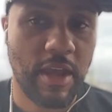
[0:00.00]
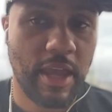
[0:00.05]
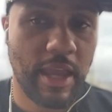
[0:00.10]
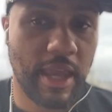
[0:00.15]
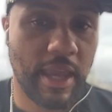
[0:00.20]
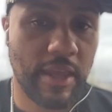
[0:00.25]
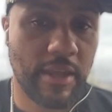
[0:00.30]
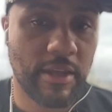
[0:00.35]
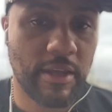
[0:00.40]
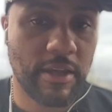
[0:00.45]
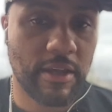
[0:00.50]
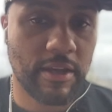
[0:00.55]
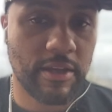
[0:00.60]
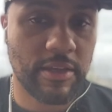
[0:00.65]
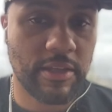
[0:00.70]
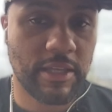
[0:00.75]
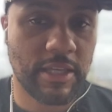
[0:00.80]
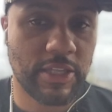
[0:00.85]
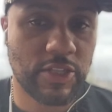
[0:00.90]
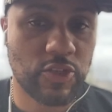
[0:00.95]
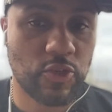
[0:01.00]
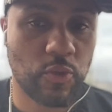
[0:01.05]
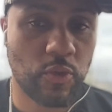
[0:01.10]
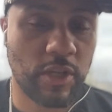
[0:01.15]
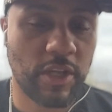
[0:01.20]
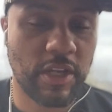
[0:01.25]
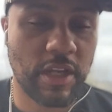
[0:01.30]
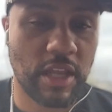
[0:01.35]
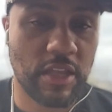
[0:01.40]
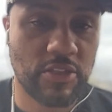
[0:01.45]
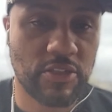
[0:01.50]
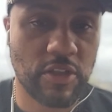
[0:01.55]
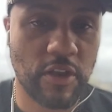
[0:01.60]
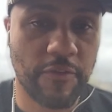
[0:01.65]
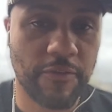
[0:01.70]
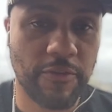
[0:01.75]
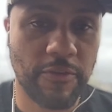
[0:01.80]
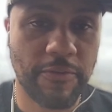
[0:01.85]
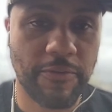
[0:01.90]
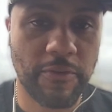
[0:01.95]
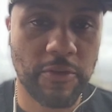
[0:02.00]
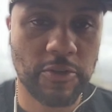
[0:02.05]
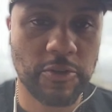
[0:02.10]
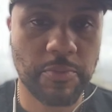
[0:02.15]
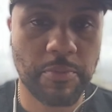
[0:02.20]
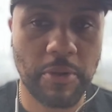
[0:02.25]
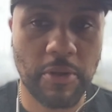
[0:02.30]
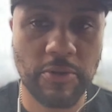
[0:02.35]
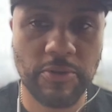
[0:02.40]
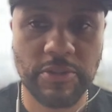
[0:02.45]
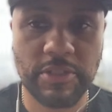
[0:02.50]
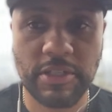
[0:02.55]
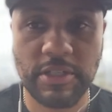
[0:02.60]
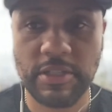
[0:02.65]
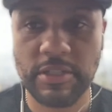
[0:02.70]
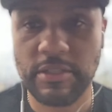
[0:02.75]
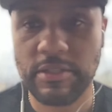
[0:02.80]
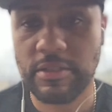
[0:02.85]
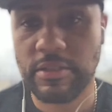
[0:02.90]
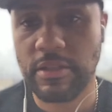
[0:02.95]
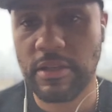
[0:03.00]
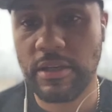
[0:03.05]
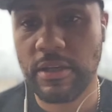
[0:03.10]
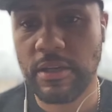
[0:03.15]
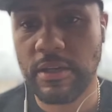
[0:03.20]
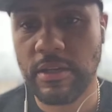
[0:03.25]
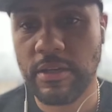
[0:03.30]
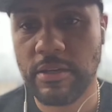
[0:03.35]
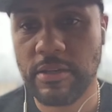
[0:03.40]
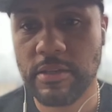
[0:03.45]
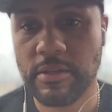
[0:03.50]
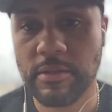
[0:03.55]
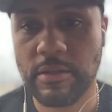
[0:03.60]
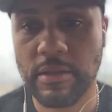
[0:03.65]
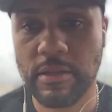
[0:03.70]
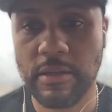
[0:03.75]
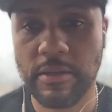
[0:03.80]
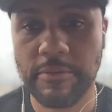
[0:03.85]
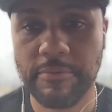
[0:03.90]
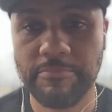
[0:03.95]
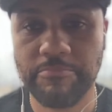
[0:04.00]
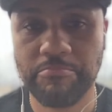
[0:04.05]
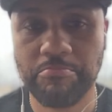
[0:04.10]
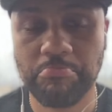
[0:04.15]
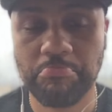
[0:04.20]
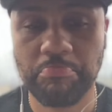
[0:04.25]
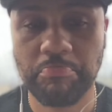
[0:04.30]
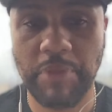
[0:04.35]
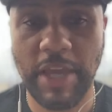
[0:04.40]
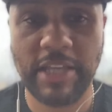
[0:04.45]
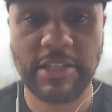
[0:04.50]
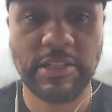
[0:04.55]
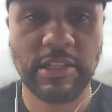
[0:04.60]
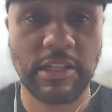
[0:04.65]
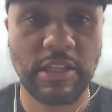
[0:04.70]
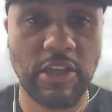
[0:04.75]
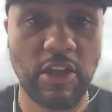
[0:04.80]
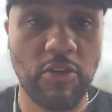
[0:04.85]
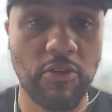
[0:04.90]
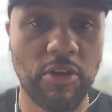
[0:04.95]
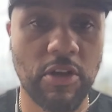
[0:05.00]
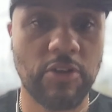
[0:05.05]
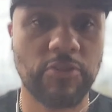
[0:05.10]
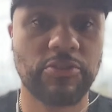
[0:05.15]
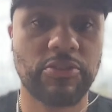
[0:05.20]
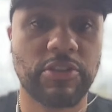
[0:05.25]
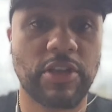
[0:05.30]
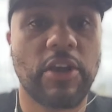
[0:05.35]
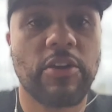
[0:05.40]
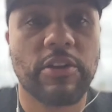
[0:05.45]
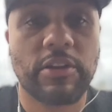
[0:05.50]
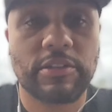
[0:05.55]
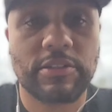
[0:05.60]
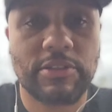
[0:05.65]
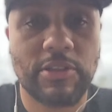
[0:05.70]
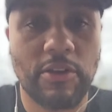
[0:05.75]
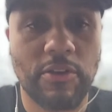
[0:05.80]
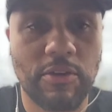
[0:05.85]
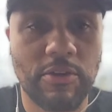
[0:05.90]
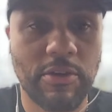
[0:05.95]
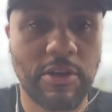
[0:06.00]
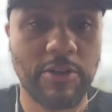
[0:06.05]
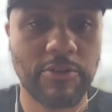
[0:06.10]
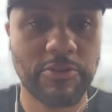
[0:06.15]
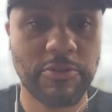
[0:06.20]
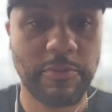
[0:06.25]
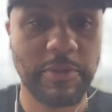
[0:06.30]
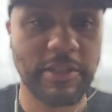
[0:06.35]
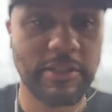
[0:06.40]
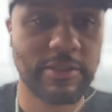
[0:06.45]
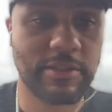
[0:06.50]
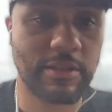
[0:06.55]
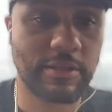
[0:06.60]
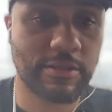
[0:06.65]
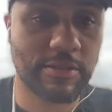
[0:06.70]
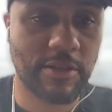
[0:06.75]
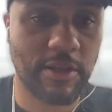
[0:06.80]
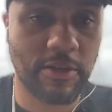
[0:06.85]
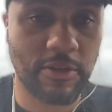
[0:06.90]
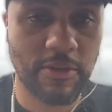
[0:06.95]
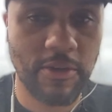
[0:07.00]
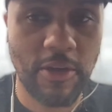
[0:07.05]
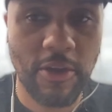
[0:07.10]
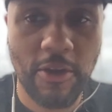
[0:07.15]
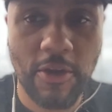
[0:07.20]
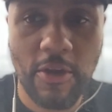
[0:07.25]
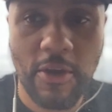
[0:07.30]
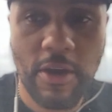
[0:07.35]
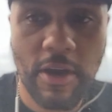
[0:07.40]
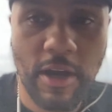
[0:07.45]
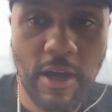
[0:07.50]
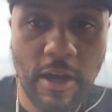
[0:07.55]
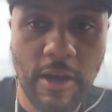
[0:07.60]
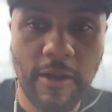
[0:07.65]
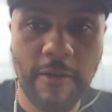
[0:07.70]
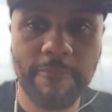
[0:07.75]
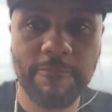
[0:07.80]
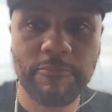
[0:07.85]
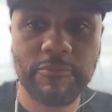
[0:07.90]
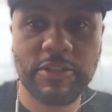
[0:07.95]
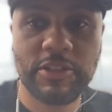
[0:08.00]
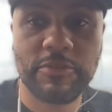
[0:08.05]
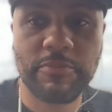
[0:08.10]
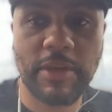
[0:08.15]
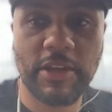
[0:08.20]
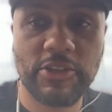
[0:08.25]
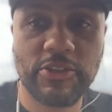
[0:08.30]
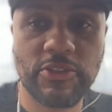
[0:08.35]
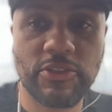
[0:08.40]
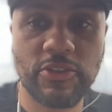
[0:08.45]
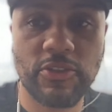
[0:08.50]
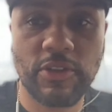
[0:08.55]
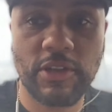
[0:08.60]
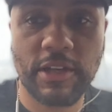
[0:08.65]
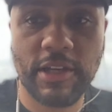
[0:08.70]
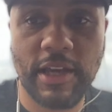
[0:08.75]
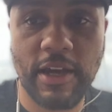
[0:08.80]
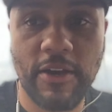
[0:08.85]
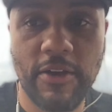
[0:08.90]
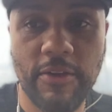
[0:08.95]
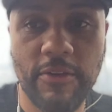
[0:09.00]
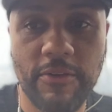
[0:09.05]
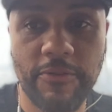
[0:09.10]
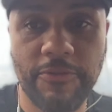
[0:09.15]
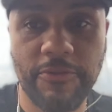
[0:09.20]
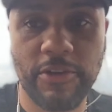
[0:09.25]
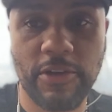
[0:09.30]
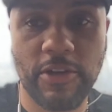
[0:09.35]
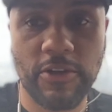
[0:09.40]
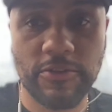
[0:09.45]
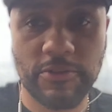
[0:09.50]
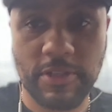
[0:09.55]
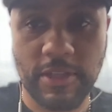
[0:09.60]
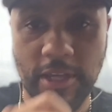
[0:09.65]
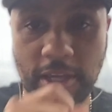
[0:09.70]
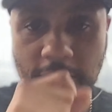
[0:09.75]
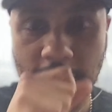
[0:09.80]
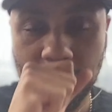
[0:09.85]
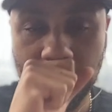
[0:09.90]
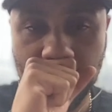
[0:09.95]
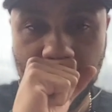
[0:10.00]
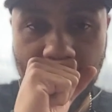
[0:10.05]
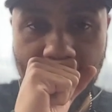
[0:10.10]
And uh, you get twenty dollars off your first purchase, uh, uh, basically on Coach Turner, so on Coach B T. So um, just make sure you look out for those things.